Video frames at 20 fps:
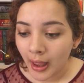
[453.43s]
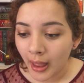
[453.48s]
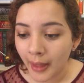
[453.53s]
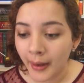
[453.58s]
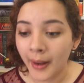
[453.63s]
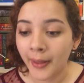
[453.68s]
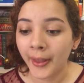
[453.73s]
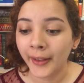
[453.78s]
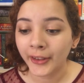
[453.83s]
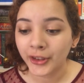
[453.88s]

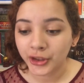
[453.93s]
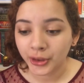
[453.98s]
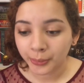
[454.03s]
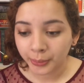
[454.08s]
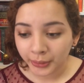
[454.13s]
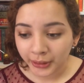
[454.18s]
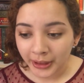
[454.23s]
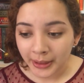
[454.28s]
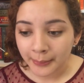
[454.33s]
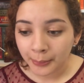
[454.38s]
And I think there's a
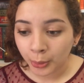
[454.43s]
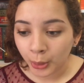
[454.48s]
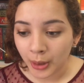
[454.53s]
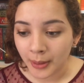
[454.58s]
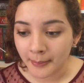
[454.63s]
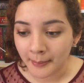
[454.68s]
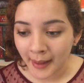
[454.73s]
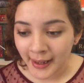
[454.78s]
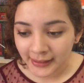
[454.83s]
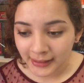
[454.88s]
really
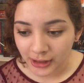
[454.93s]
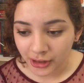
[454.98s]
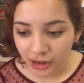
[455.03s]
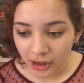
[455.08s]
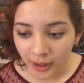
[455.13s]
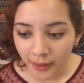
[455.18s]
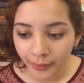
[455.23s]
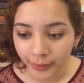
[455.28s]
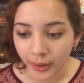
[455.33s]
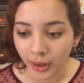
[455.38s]
important message
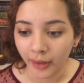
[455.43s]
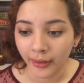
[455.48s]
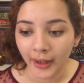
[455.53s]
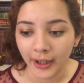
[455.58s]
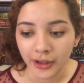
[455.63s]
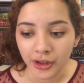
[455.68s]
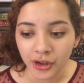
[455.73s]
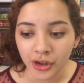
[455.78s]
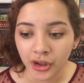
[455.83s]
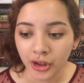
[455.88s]
in there
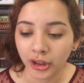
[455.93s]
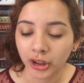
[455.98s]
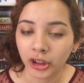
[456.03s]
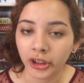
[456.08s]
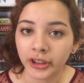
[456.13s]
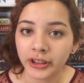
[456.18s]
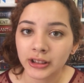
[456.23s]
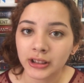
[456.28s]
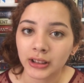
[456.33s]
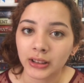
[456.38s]
that you should
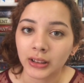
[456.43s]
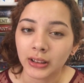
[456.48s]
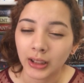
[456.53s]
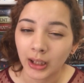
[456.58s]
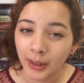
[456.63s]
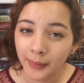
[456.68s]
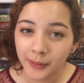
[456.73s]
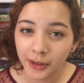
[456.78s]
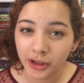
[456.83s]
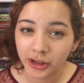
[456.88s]
learn to
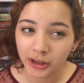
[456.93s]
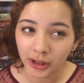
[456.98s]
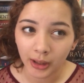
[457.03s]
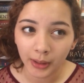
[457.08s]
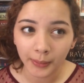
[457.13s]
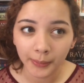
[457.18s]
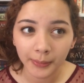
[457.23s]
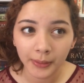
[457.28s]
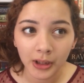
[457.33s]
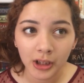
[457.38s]
love
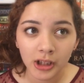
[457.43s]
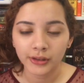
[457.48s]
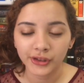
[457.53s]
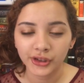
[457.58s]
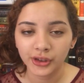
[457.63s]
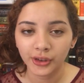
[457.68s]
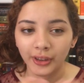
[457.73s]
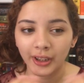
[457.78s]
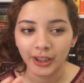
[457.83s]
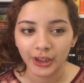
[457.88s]
yourself
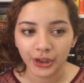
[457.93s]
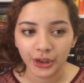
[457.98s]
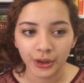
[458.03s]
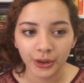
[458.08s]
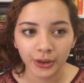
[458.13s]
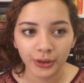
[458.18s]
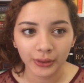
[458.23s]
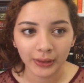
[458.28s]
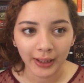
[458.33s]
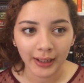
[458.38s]
so that
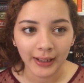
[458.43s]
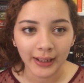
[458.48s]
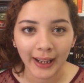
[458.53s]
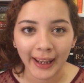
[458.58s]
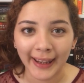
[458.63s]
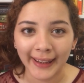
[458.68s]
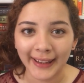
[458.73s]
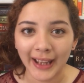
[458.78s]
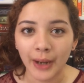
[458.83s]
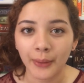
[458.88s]
you can
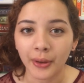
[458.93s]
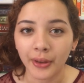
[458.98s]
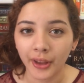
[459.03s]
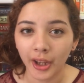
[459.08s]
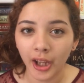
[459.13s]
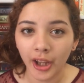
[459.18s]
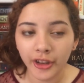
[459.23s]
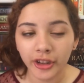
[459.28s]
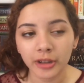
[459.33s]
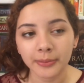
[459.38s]
hang out with
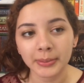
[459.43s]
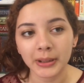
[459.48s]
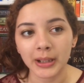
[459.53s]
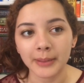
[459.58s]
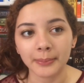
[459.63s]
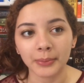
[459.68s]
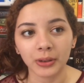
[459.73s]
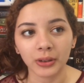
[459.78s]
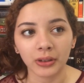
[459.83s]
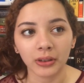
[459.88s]
other
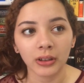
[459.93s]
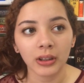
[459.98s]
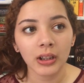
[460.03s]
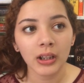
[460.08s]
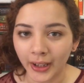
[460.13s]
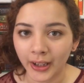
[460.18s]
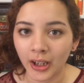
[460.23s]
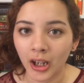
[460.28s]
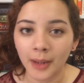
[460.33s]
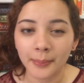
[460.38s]
people
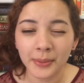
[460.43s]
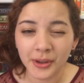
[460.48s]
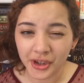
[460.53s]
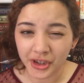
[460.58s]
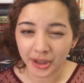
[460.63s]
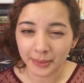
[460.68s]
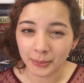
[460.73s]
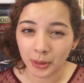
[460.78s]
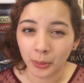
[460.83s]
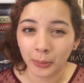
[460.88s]
and not
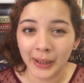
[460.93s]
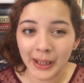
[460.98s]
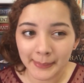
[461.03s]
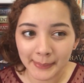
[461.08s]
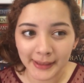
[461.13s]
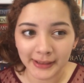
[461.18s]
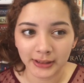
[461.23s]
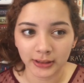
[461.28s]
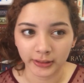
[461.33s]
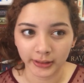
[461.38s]
push them away,
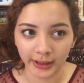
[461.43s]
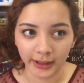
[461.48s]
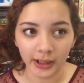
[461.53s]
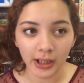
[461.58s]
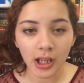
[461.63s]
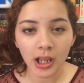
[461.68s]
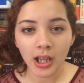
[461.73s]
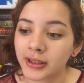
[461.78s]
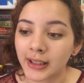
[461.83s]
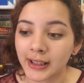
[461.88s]
basically.
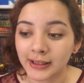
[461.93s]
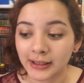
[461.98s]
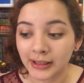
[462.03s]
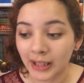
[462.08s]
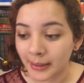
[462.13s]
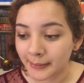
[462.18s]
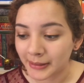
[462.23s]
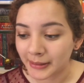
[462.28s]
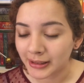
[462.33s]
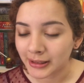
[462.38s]
As
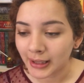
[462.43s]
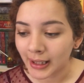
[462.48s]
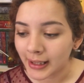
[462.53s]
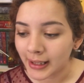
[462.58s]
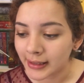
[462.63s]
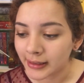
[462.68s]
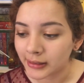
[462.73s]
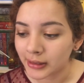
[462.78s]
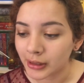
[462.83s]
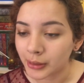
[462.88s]
Simon
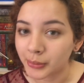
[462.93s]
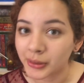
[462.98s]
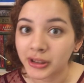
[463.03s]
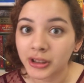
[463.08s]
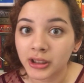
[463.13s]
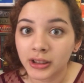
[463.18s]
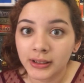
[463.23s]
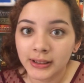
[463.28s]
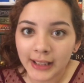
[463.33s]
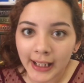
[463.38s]
says, it was
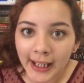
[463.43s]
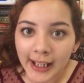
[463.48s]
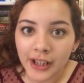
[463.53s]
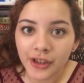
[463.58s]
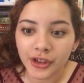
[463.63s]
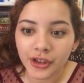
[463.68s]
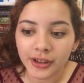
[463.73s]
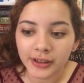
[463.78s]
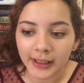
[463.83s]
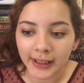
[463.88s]

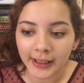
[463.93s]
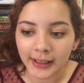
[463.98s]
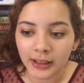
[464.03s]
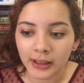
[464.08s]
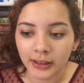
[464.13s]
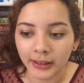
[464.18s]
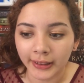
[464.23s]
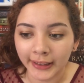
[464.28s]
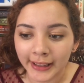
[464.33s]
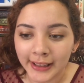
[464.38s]
contagious. Like,
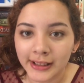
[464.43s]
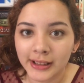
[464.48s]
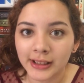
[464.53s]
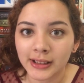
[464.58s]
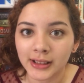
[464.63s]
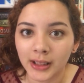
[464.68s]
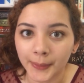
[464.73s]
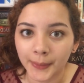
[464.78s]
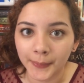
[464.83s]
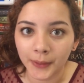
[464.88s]
Leah's
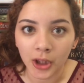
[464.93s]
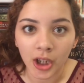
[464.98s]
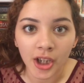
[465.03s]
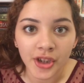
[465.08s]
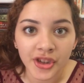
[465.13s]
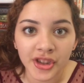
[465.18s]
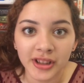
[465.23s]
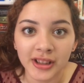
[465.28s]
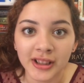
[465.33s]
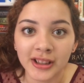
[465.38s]

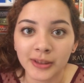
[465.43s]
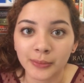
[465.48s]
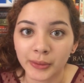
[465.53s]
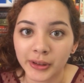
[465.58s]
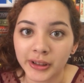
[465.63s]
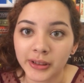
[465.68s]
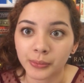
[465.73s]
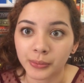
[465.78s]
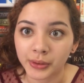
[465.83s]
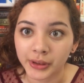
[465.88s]
self-consciousness
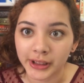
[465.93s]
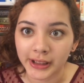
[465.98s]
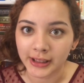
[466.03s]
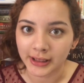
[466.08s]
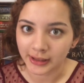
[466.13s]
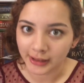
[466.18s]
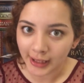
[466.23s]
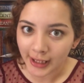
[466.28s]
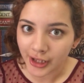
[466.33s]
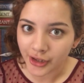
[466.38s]
was really
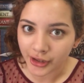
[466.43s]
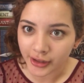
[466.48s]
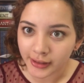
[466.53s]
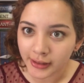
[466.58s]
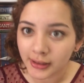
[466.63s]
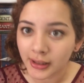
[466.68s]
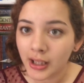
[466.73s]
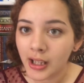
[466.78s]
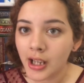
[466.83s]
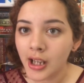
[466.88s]

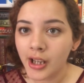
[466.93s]
contagious.